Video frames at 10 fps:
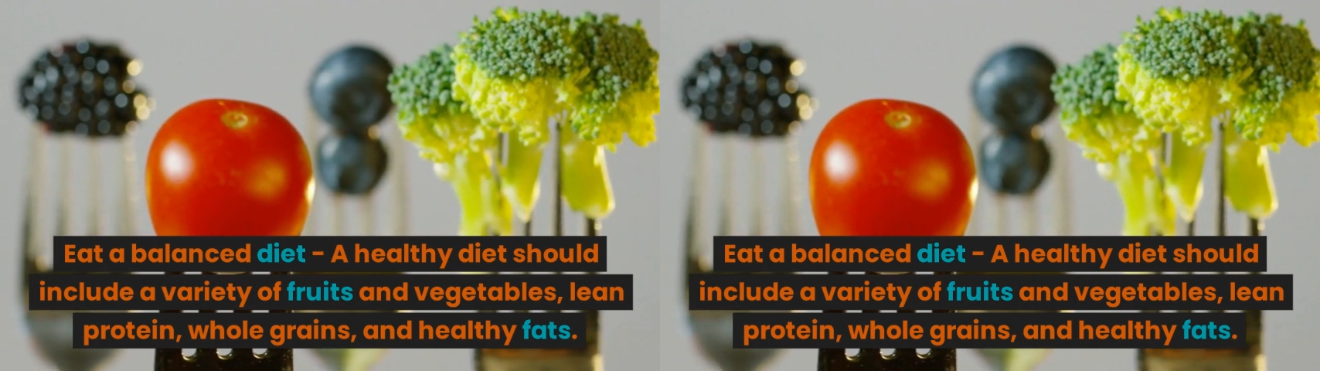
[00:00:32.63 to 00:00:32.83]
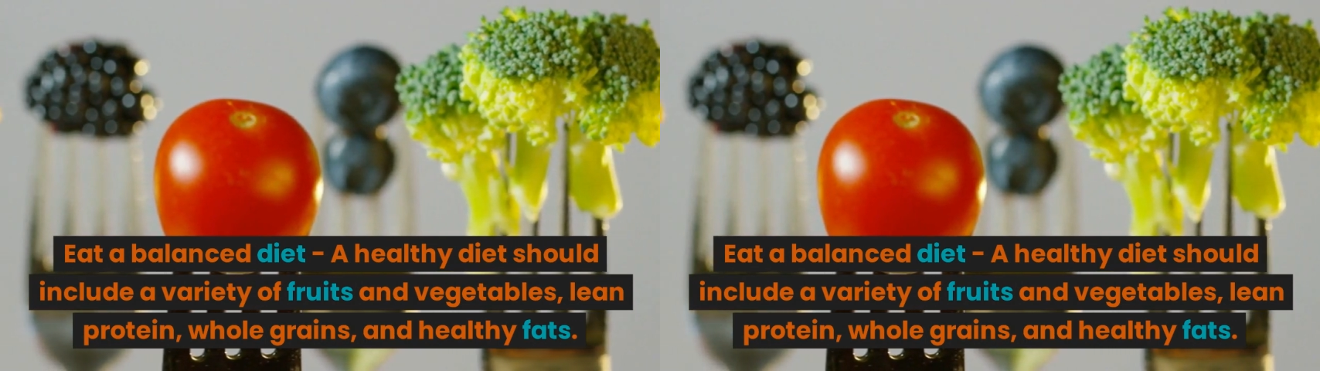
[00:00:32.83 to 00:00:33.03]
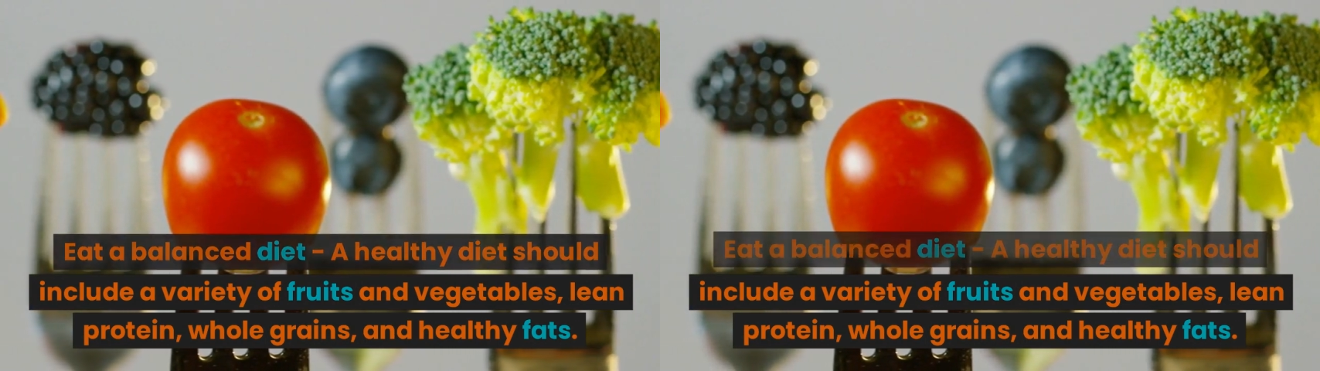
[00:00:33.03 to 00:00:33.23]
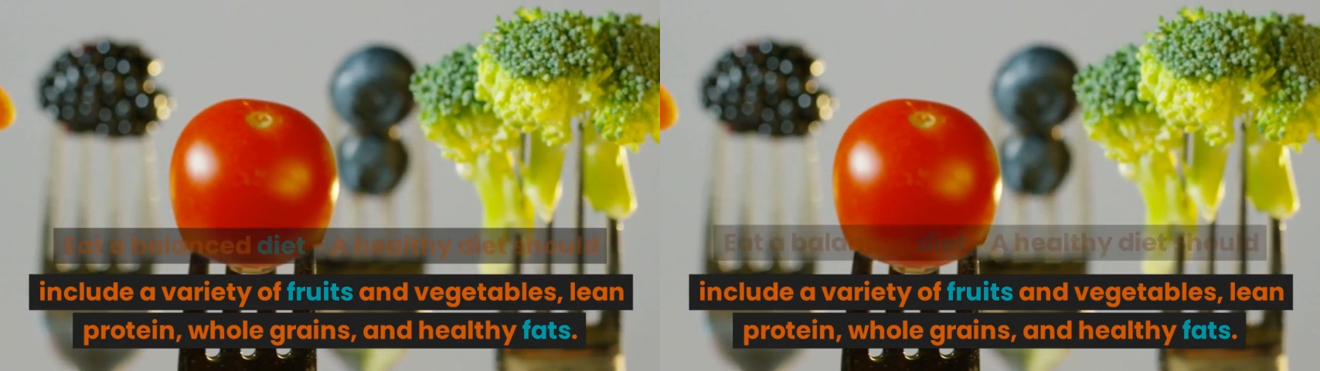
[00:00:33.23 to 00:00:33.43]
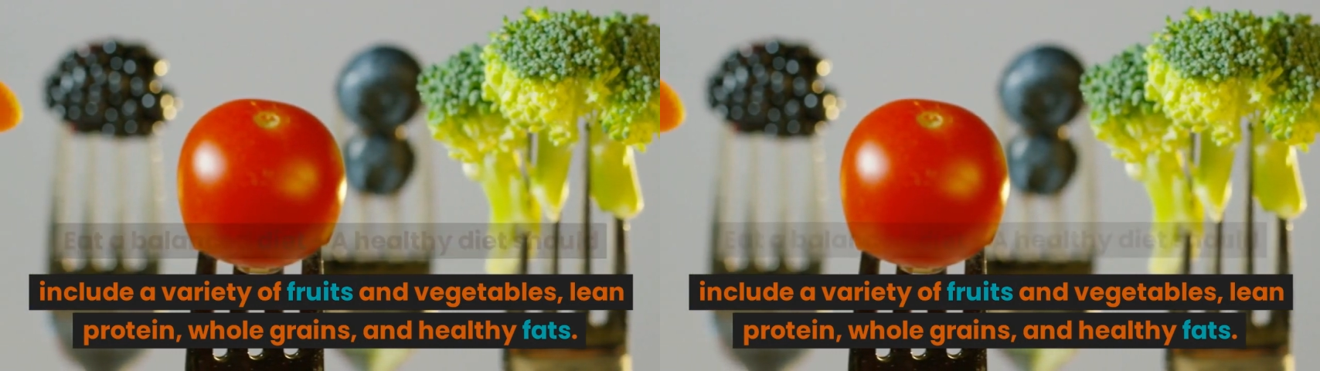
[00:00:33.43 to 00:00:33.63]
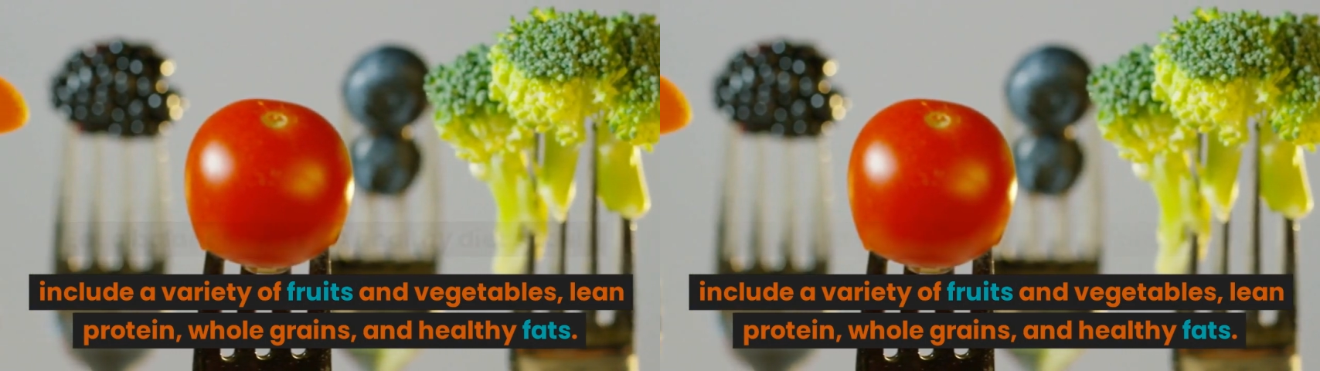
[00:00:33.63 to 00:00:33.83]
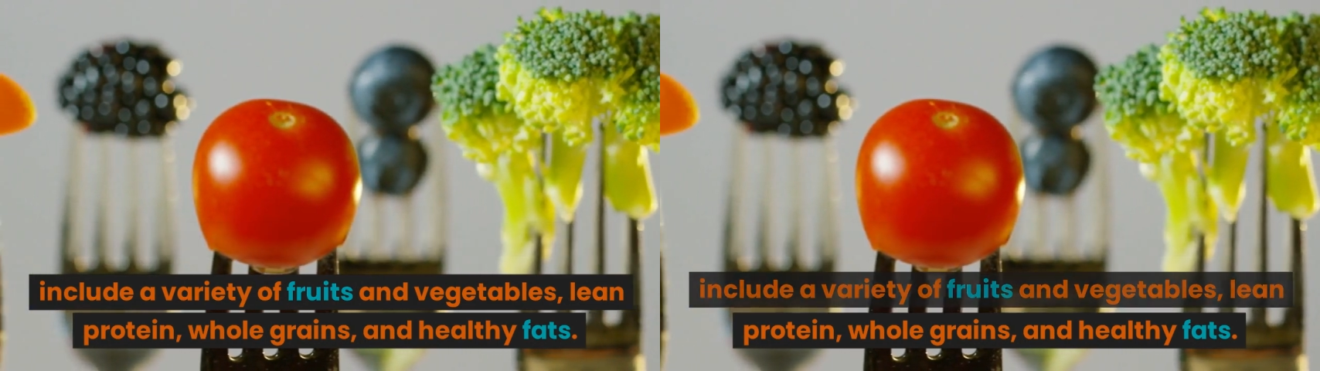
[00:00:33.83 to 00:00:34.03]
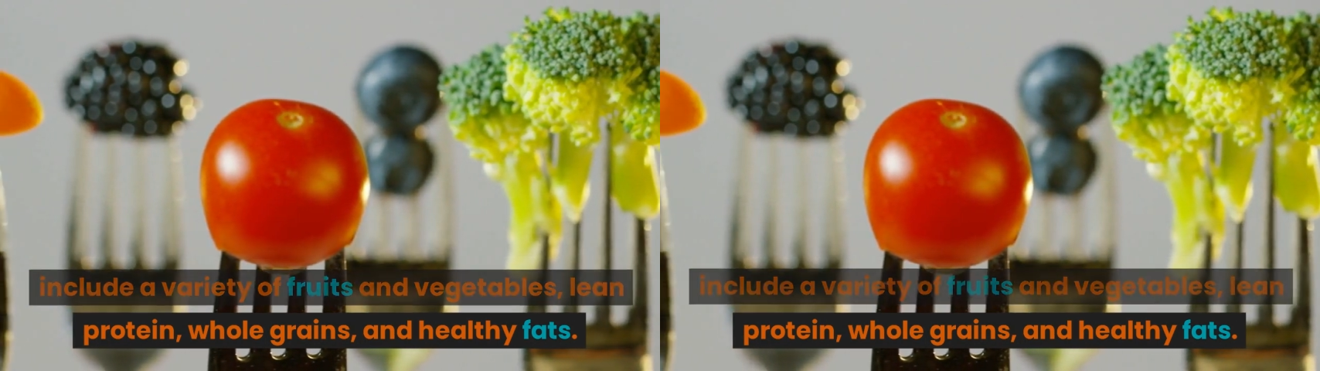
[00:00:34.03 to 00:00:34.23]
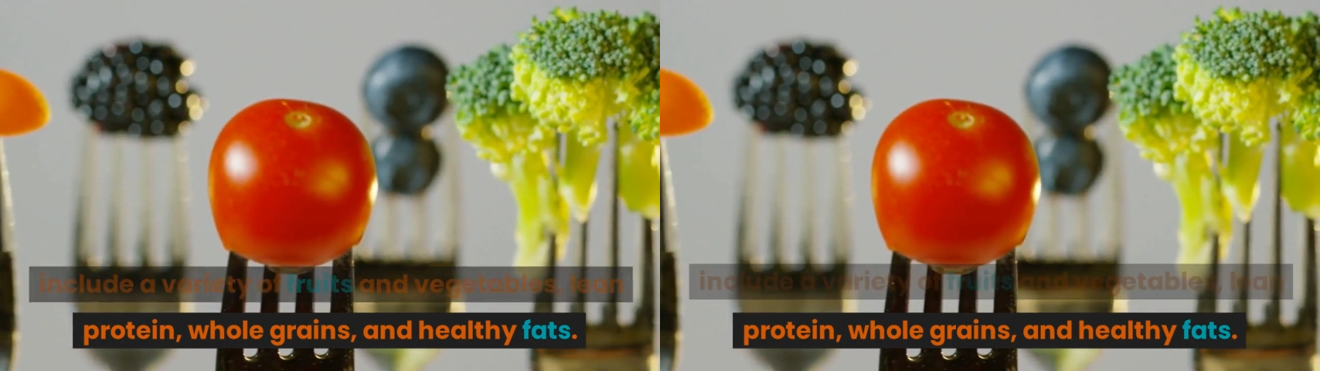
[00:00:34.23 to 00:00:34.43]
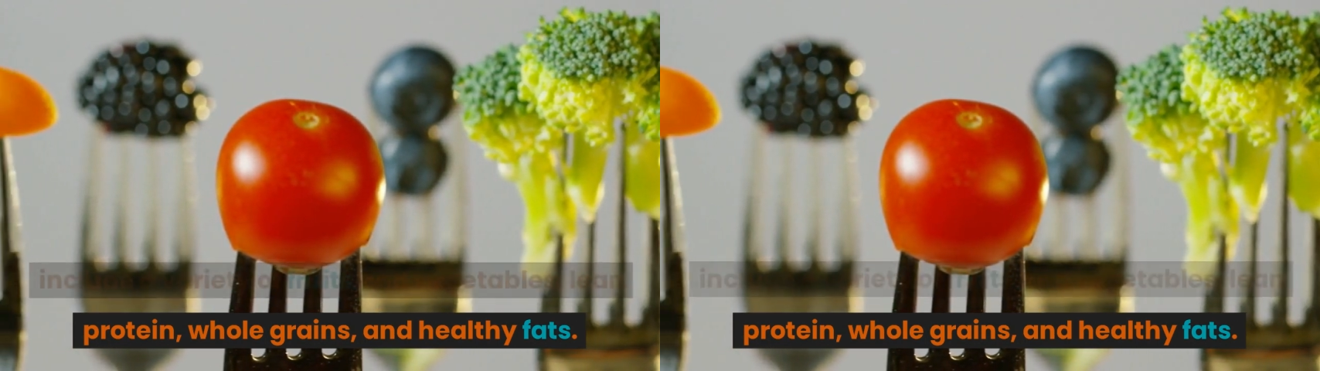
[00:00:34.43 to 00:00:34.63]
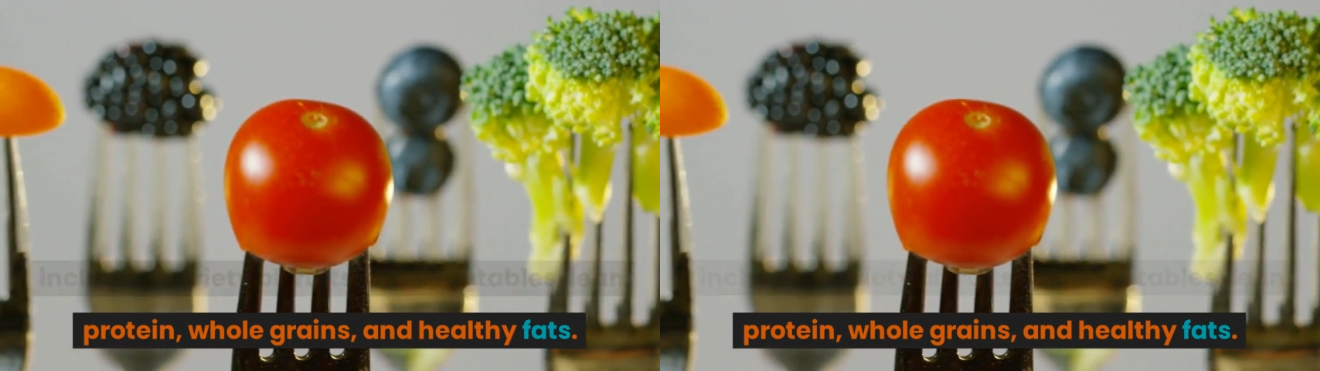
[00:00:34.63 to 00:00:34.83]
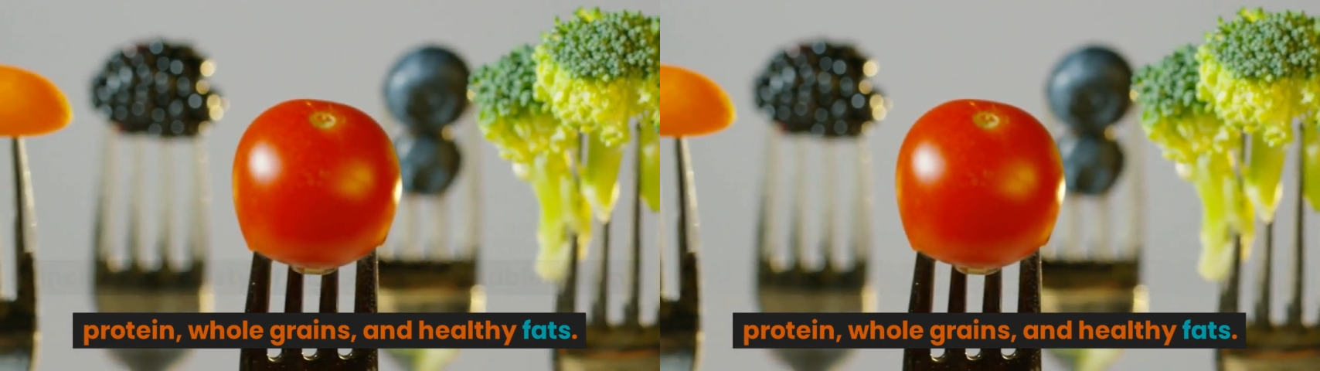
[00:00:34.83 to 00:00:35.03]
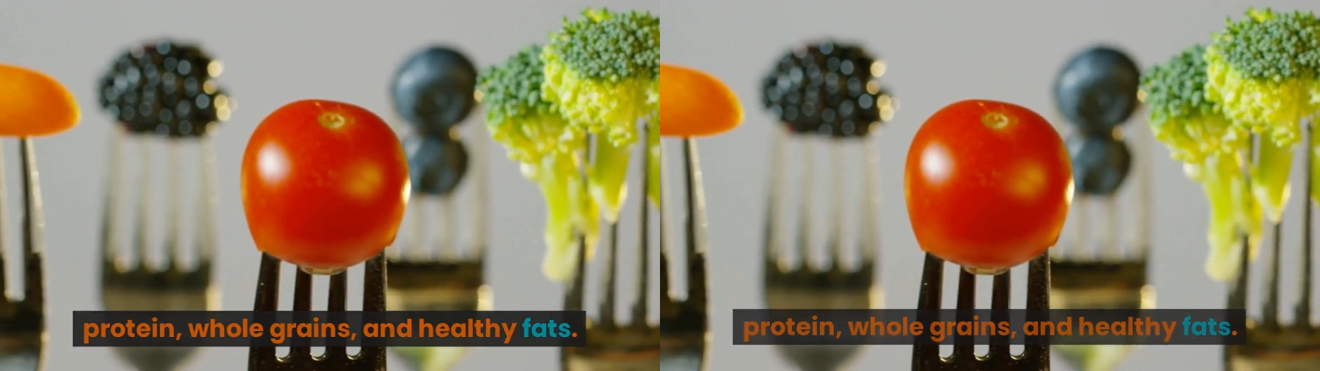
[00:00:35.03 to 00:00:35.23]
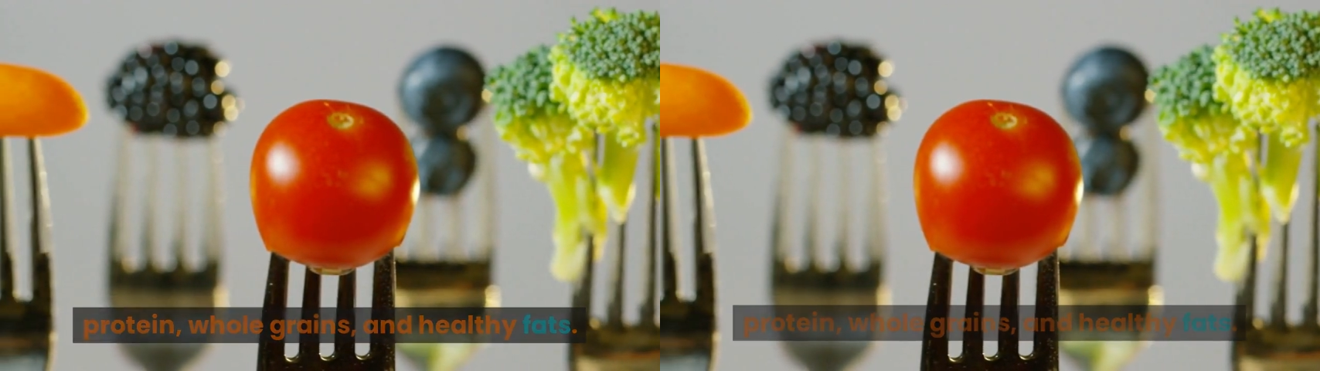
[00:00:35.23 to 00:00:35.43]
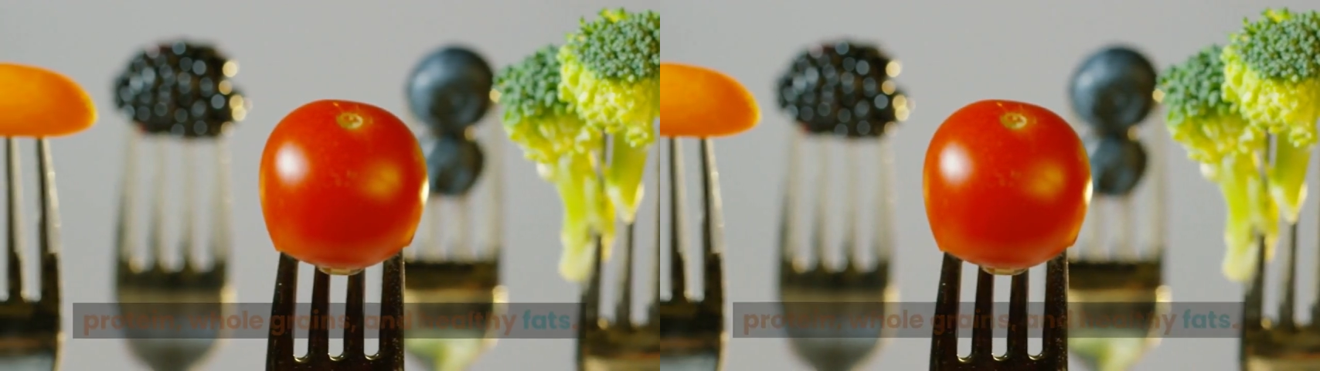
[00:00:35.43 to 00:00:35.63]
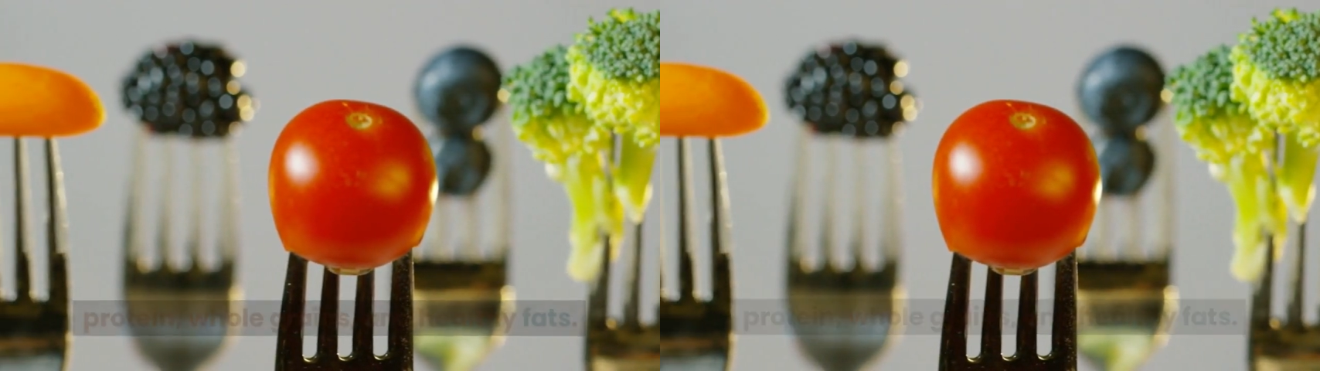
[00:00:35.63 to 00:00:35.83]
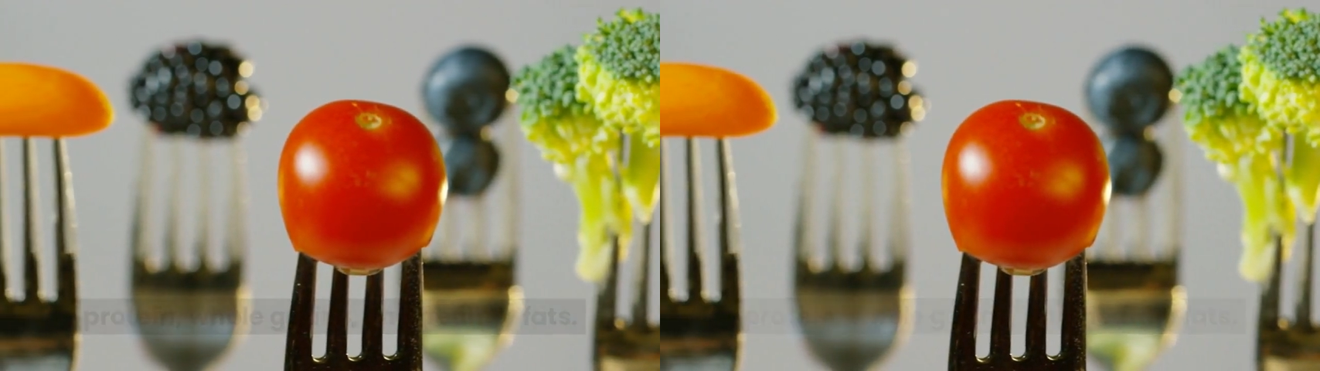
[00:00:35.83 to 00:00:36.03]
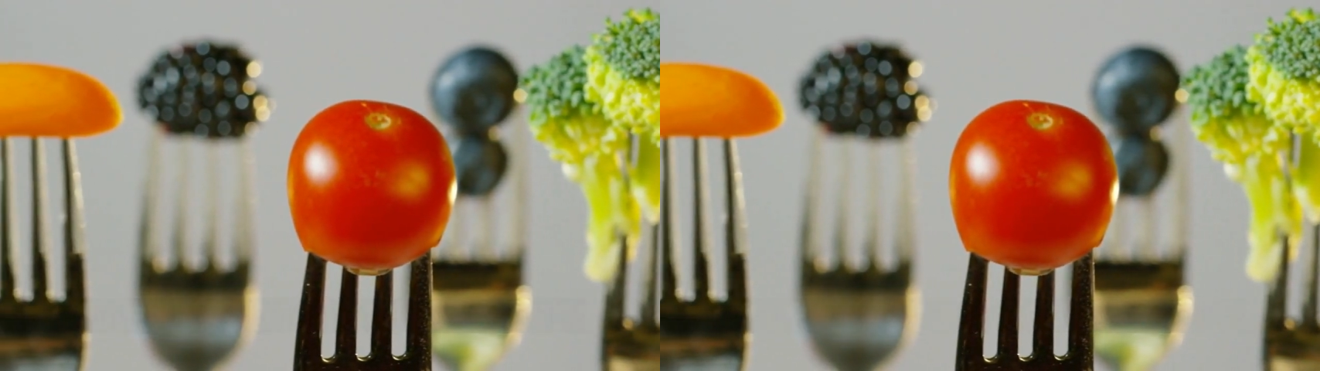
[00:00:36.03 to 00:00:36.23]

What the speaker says: [unreadable: no face in view]